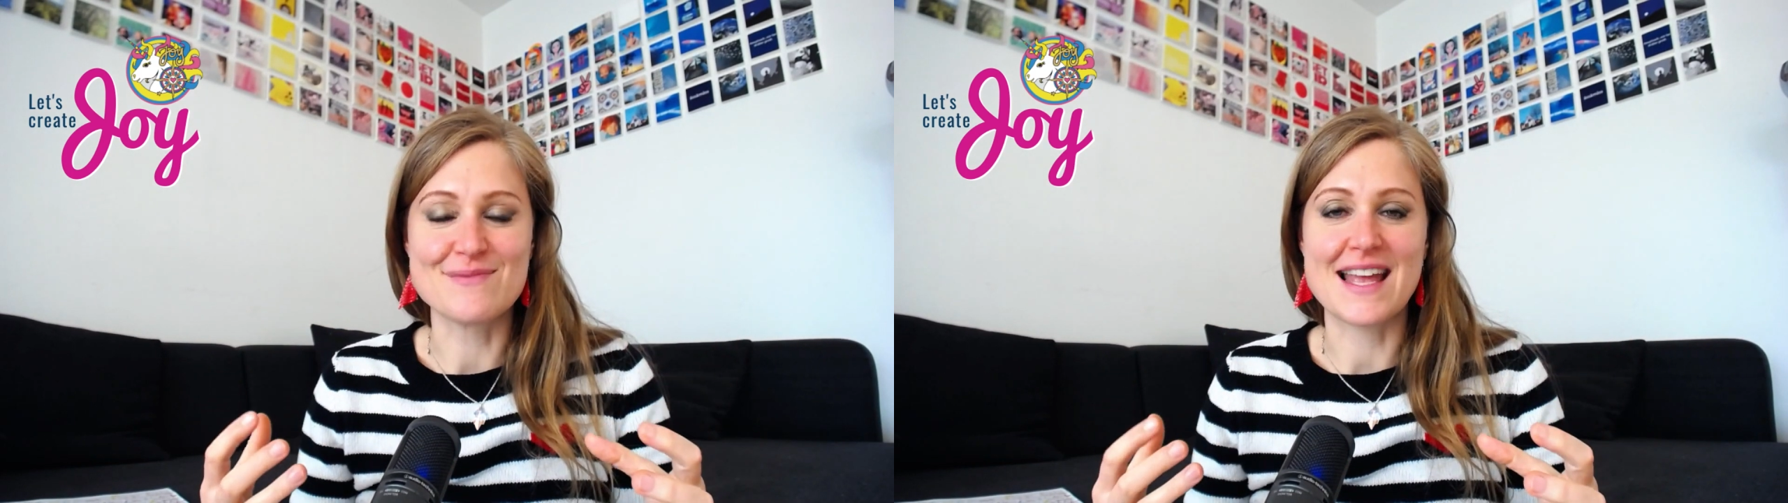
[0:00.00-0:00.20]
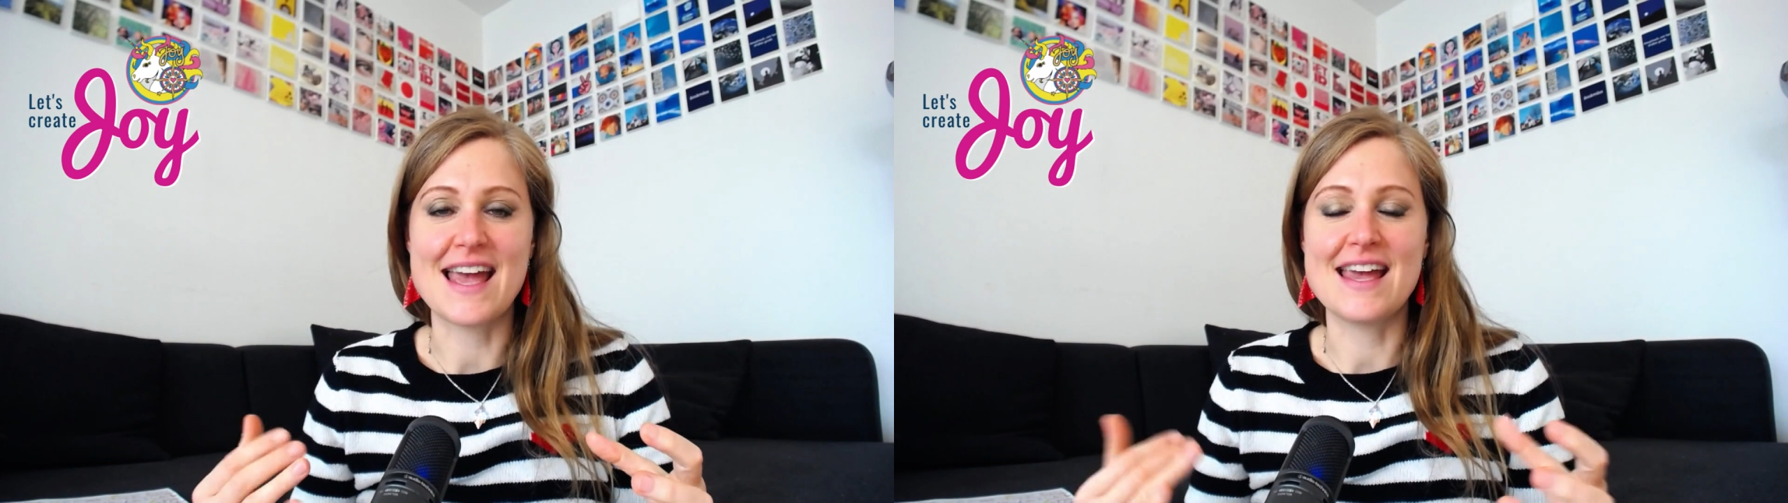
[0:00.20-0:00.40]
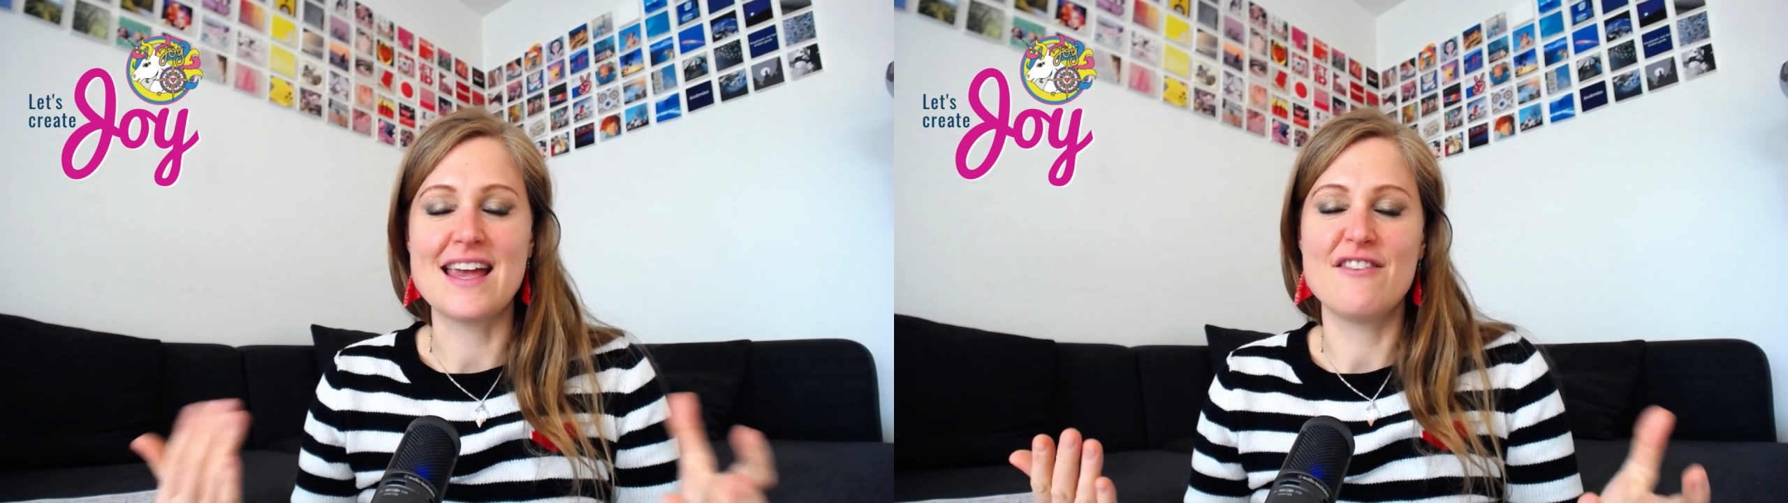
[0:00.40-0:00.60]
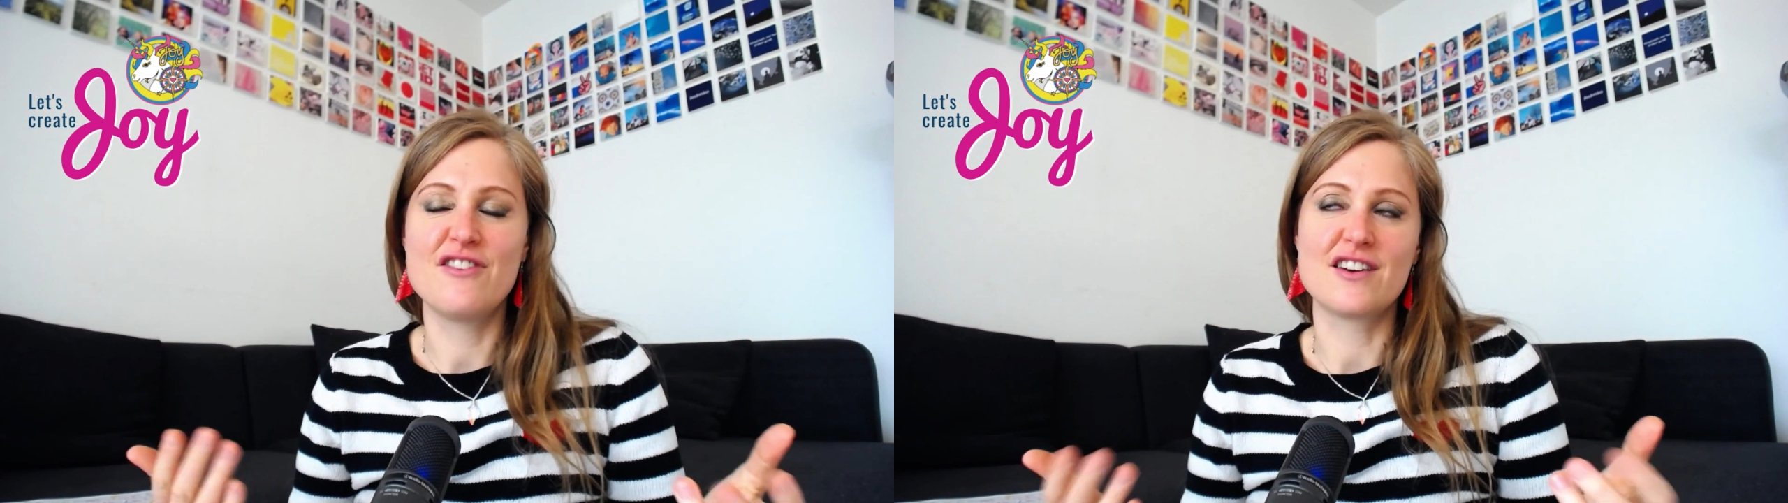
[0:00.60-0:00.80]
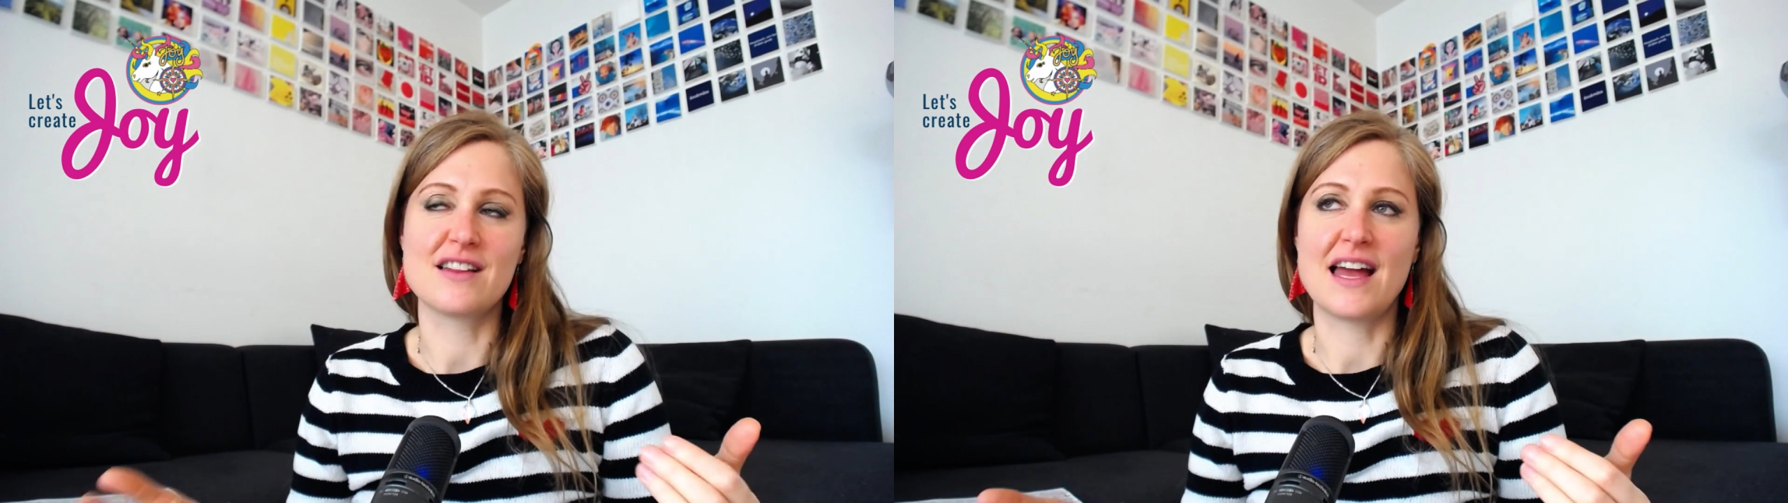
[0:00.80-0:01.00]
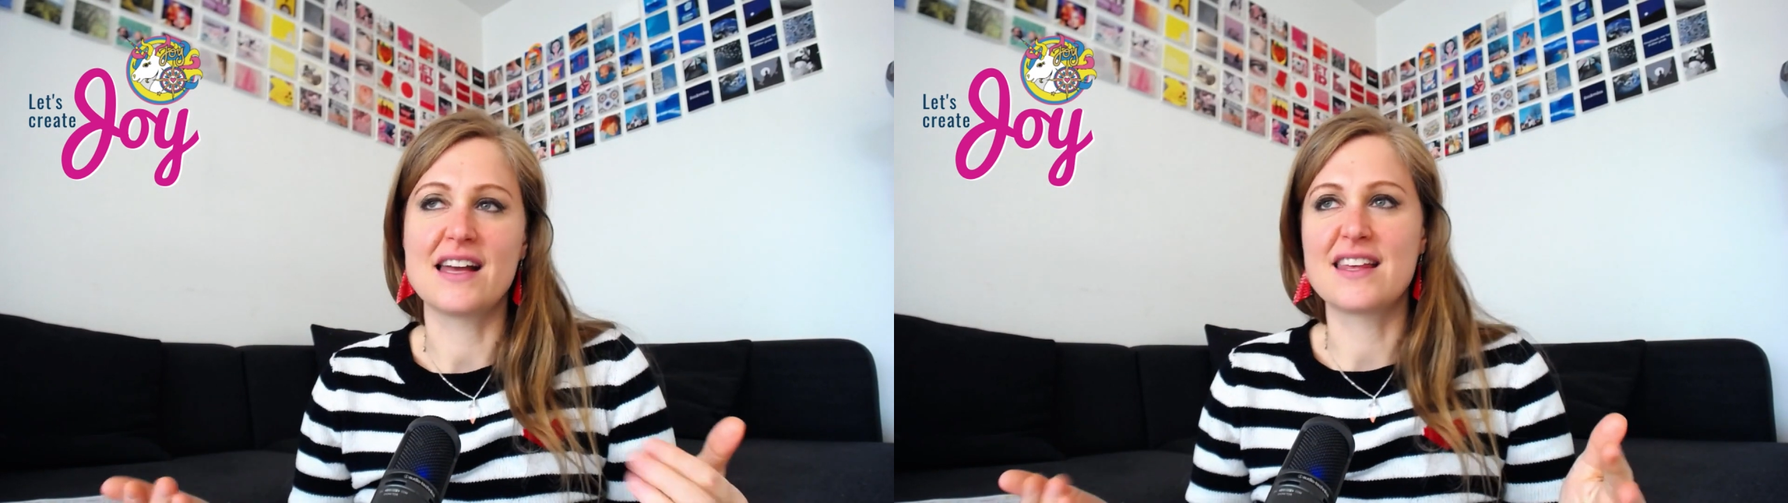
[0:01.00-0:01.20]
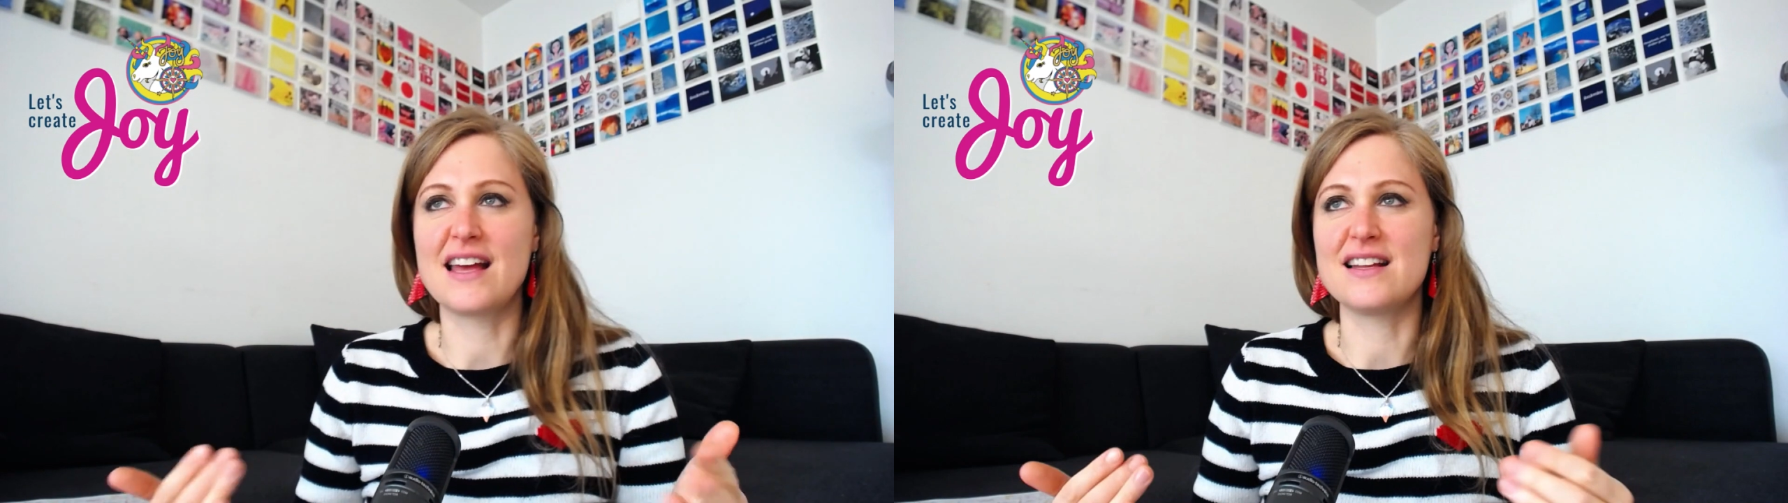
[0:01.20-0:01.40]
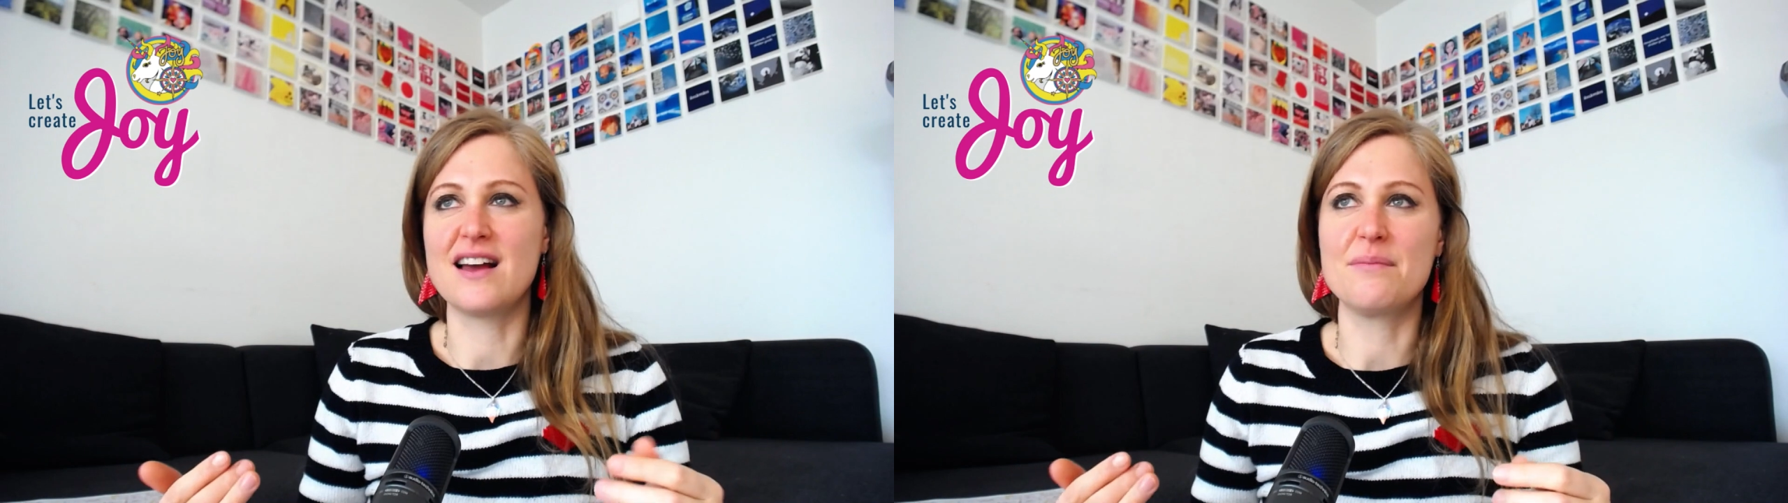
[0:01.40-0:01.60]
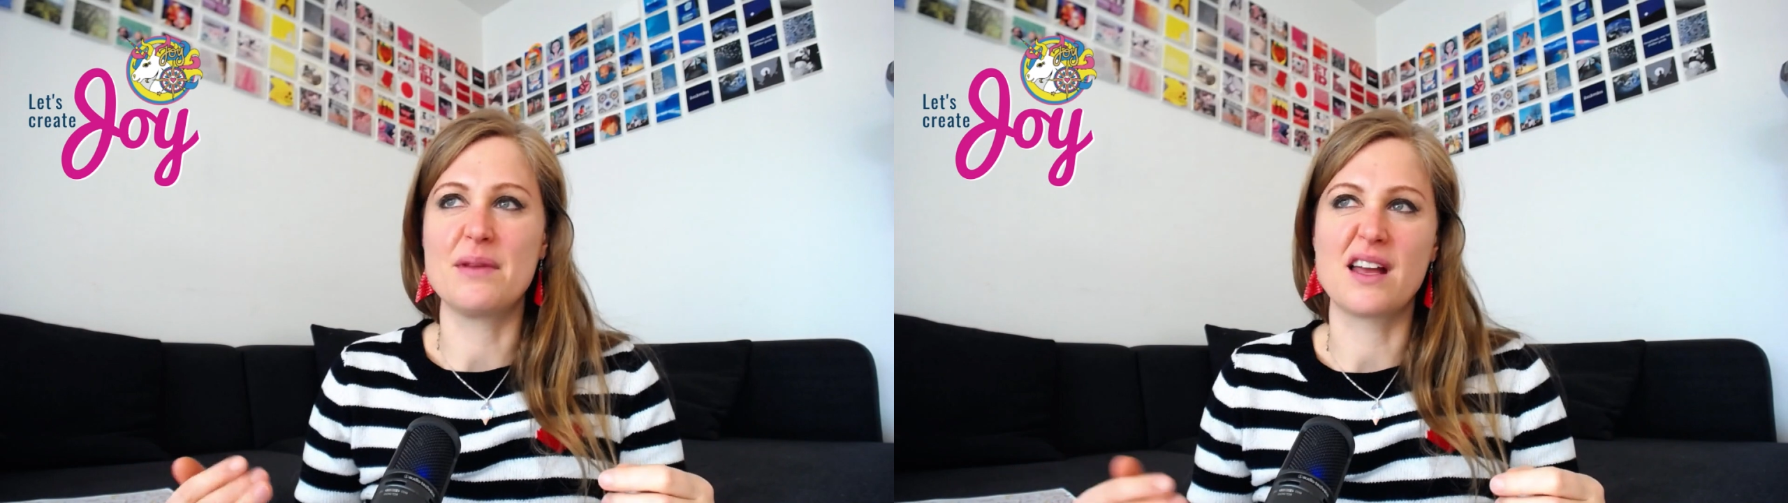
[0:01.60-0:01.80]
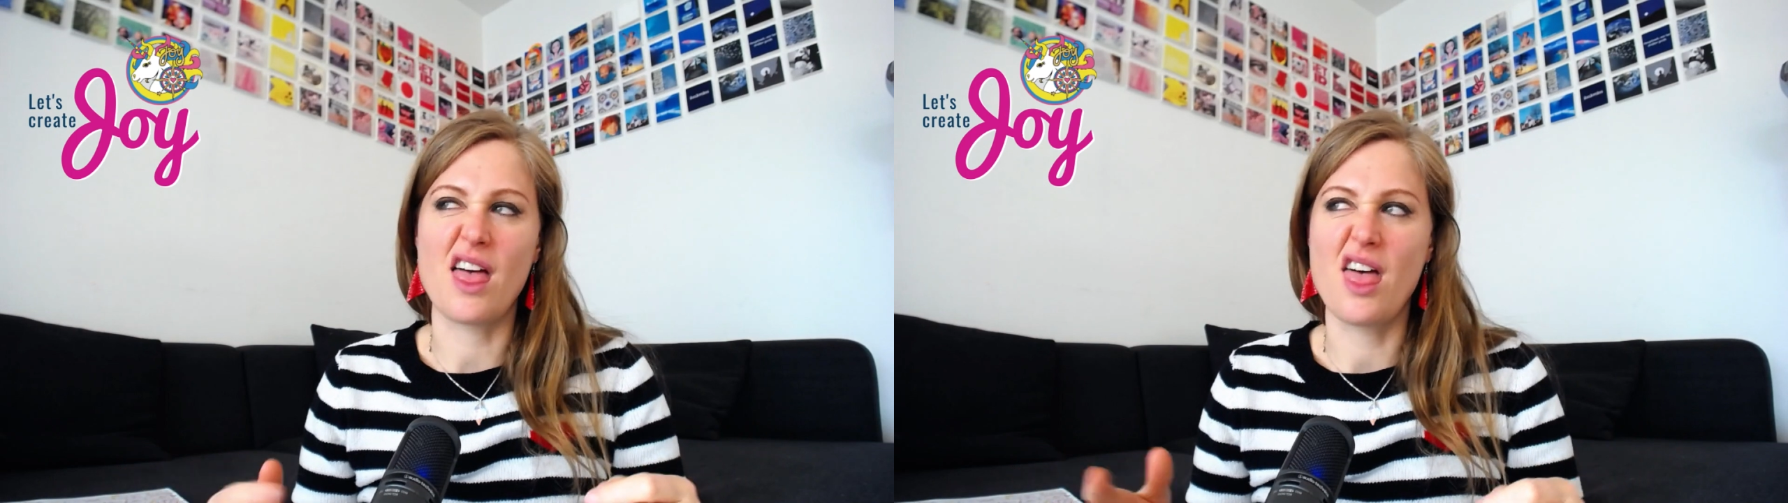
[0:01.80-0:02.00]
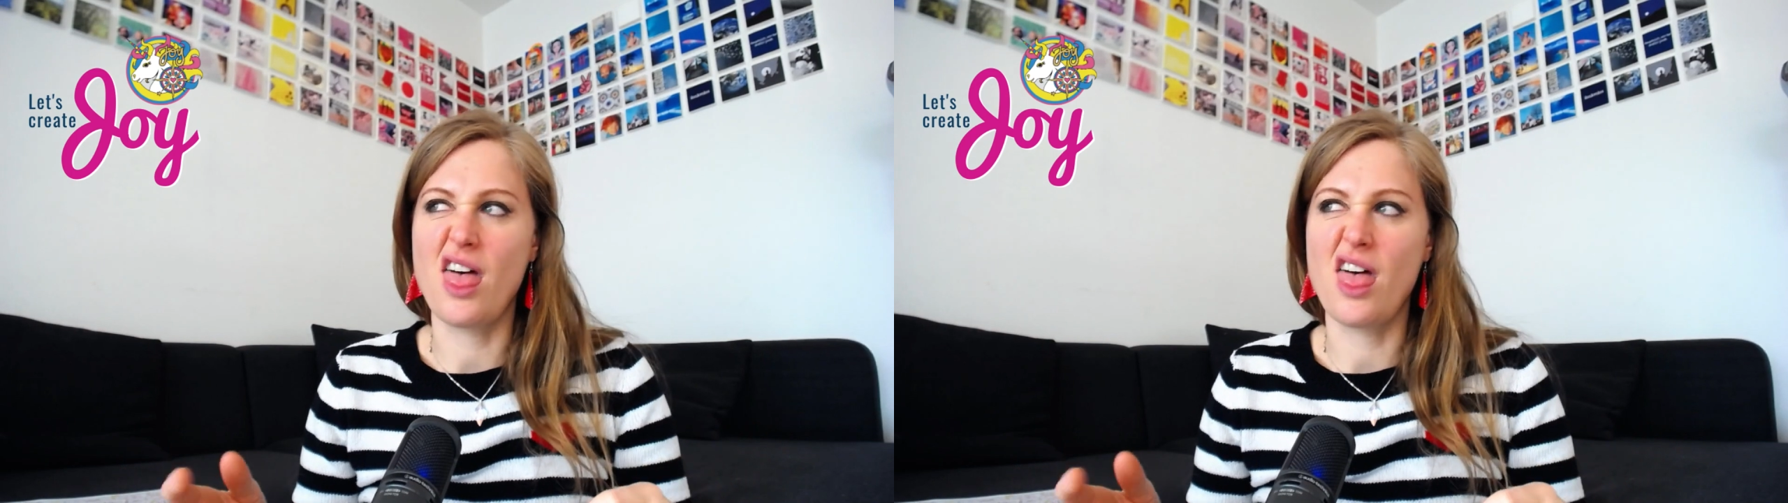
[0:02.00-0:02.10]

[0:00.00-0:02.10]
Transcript: day if you're like getting up like,